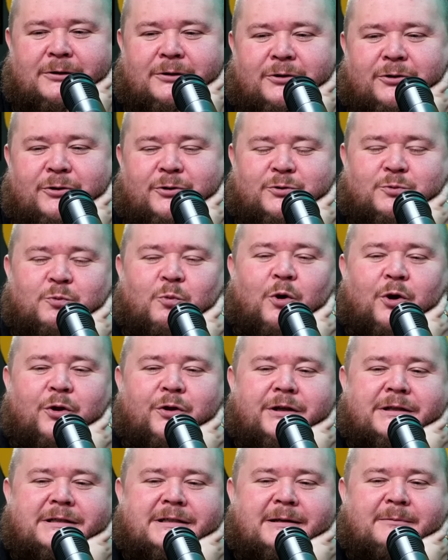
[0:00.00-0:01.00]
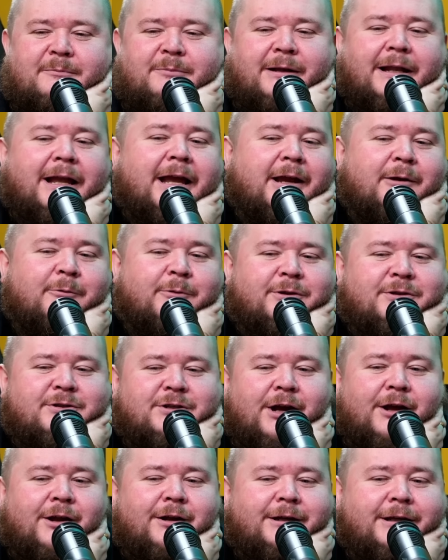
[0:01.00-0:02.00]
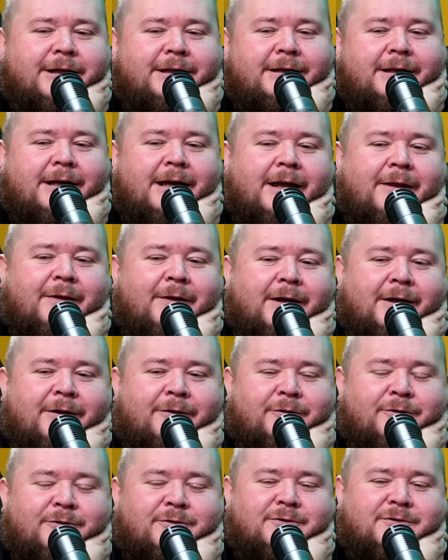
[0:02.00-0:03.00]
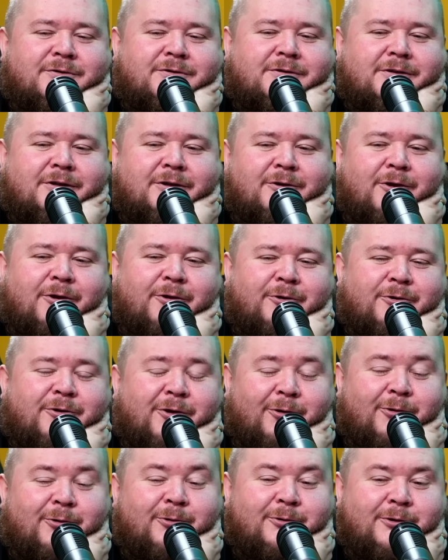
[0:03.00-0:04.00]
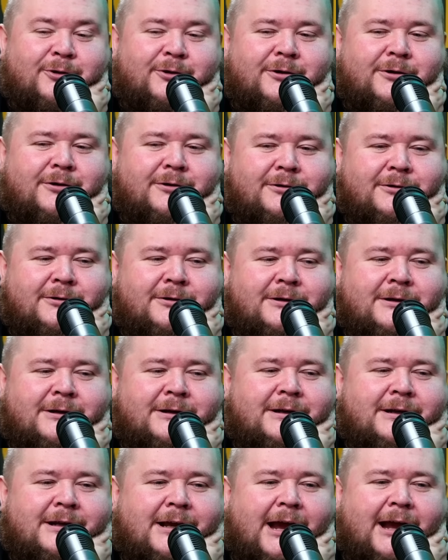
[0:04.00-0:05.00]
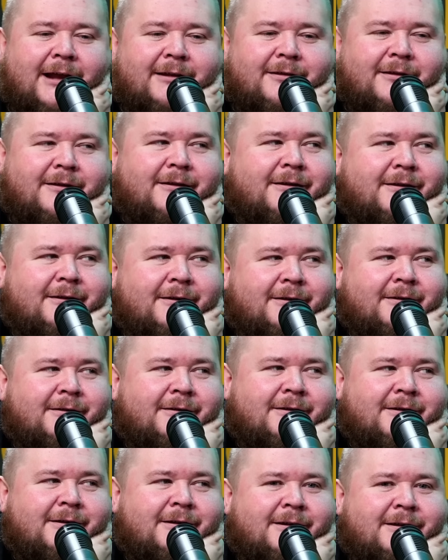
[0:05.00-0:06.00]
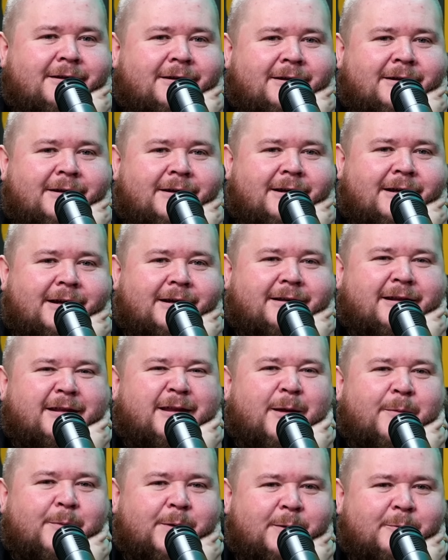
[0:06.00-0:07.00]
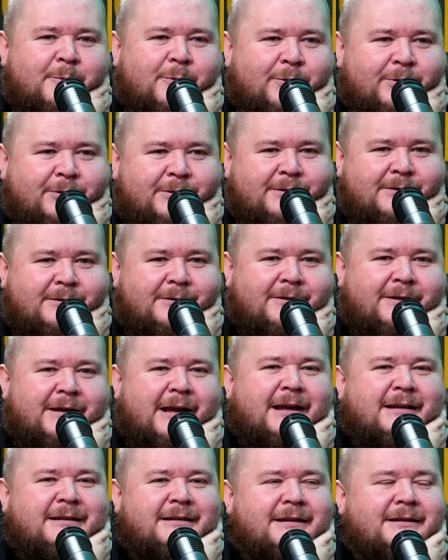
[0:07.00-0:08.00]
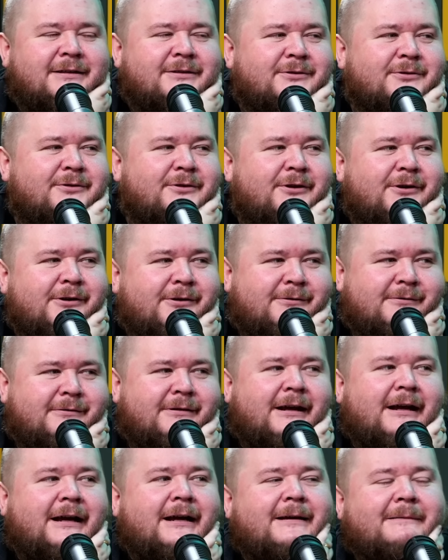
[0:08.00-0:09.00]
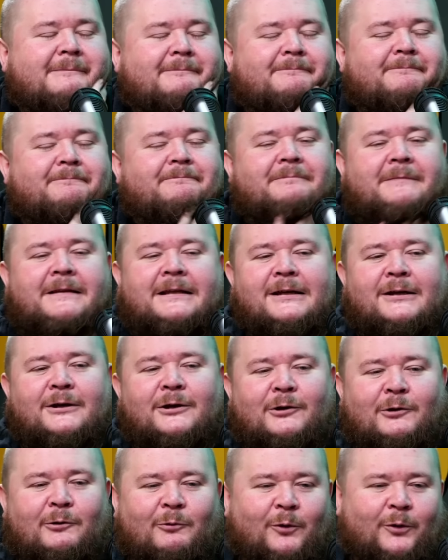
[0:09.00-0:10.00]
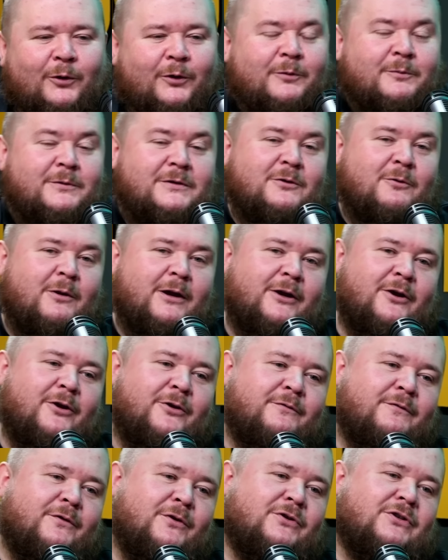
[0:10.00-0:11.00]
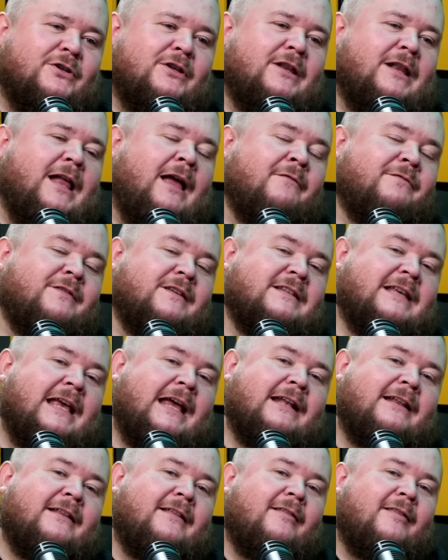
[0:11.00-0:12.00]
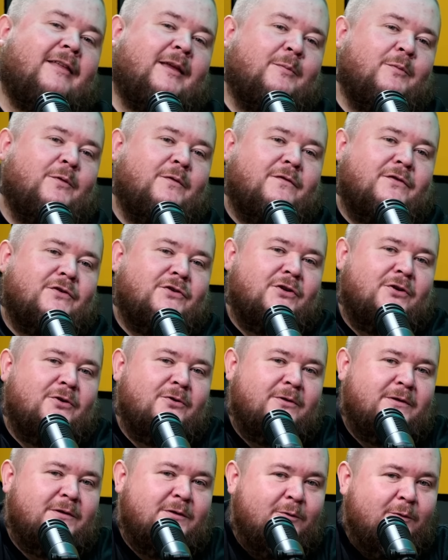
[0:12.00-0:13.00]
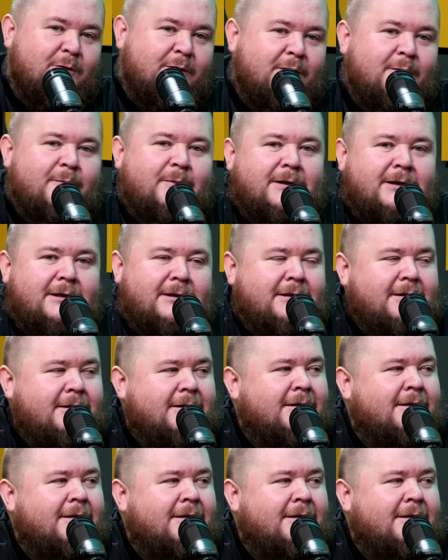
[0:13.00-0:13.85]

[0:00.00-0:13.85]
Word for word: There's one that's in play with Johnny, and then there's another two that are at the at the tipping point. The ideas are there. Um, one of them is quite controversial. I've decided the theme of the show is going to be